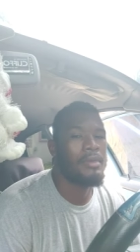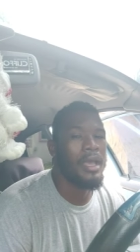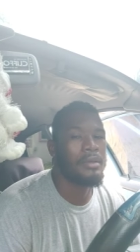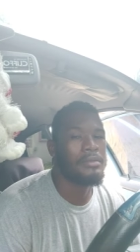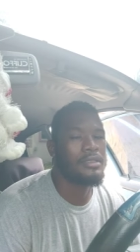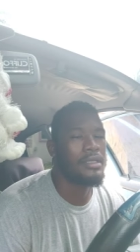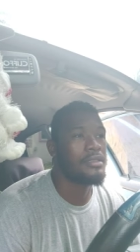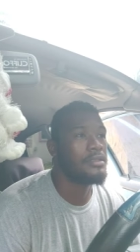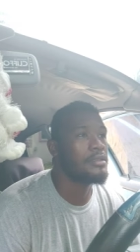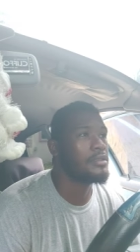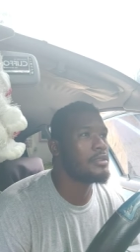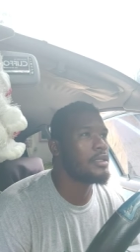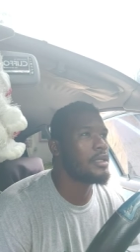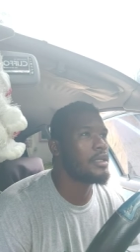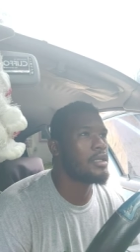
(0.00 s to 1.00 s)
map
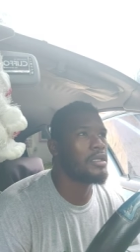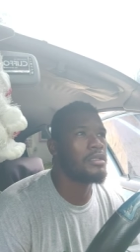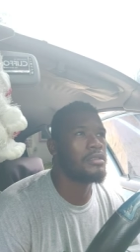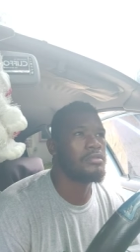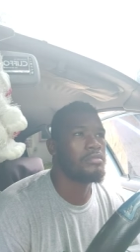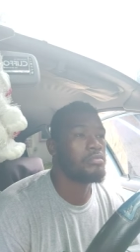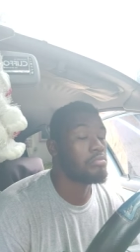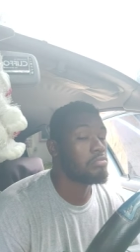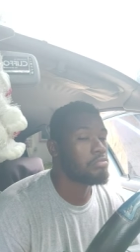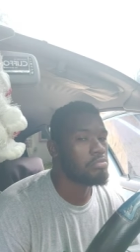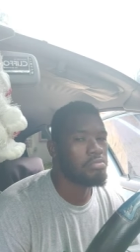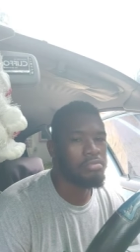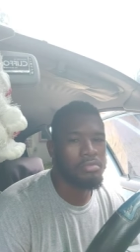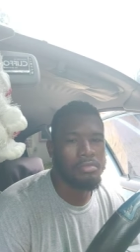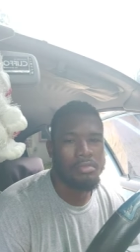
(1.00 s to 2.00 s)
sensor and
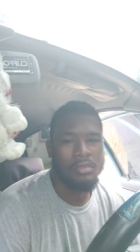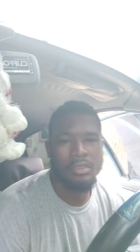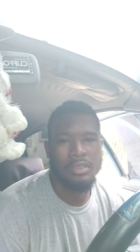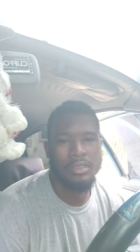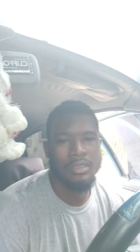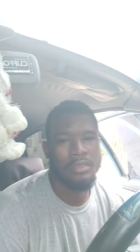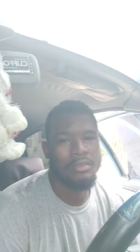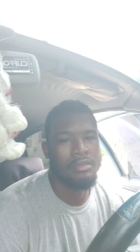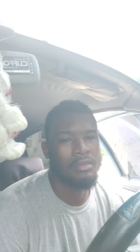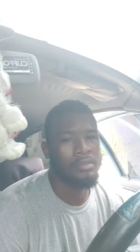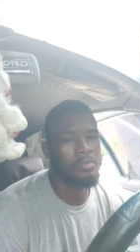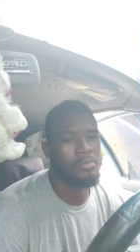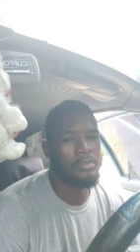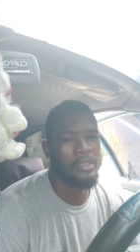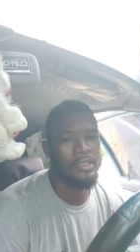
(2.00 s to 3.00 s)
the,
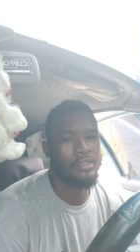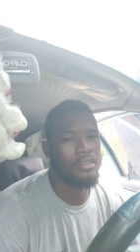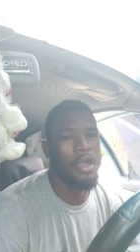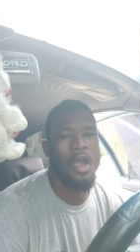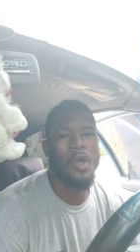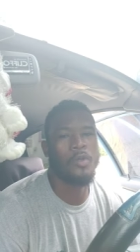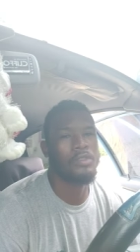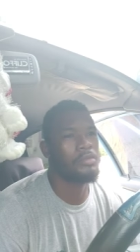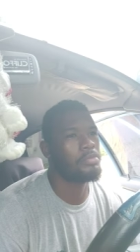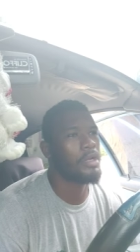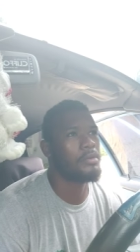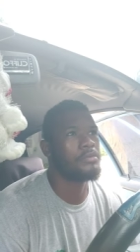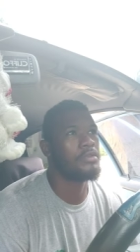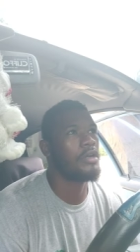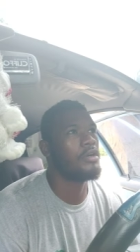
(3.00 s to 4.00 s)
it's gone. The
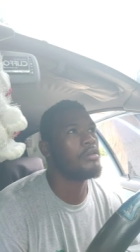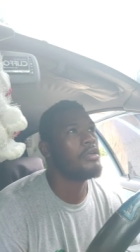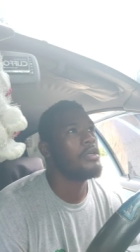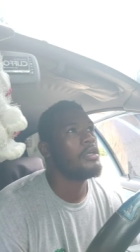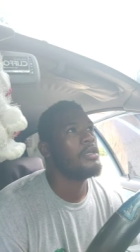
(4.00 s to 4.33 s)
problem's gone.